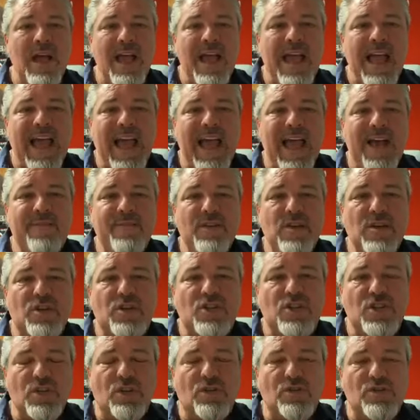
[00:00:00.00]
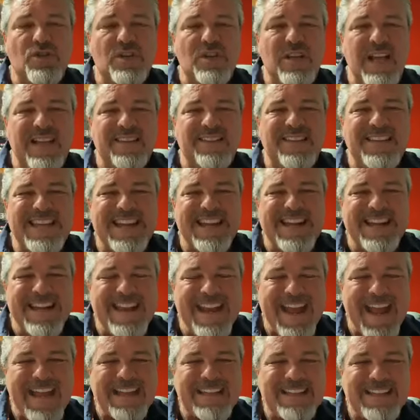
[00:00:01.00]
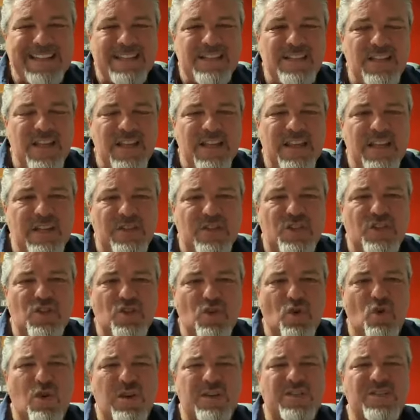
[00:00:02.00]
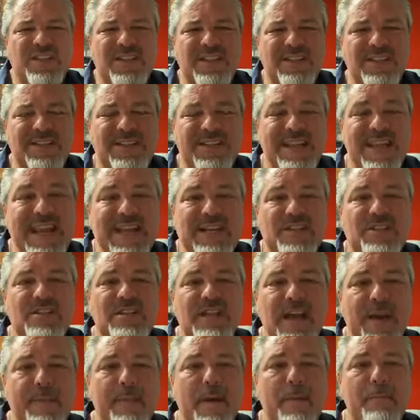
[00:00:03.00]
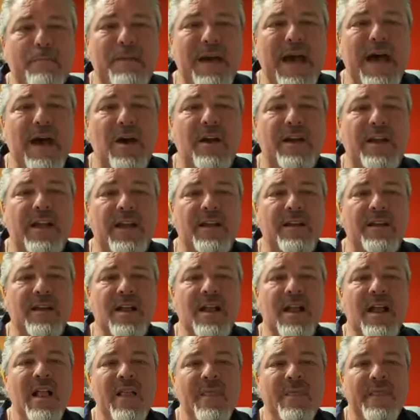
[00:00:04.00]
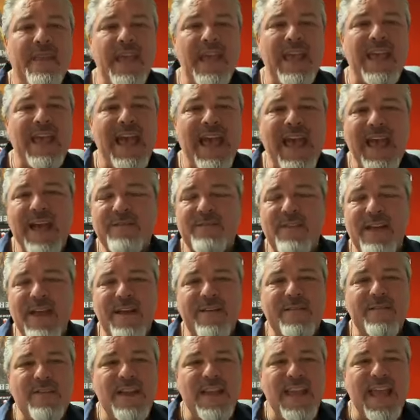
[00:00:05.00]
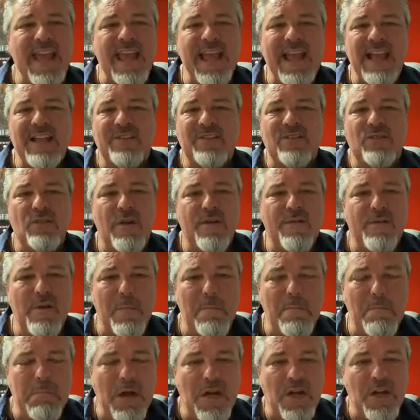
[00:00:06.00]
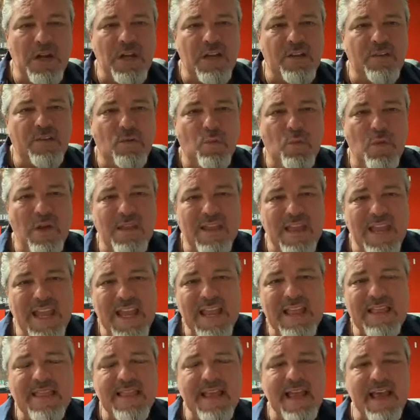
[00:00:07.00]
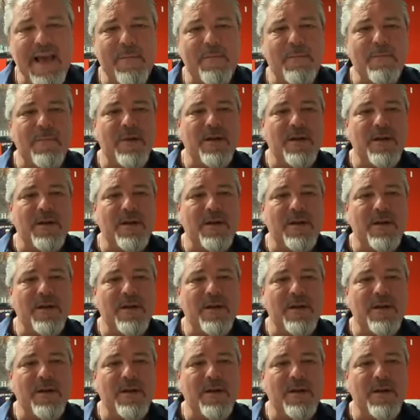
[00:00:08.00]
have your children as connected to this source and teach them about it. They have every answer of abundance within them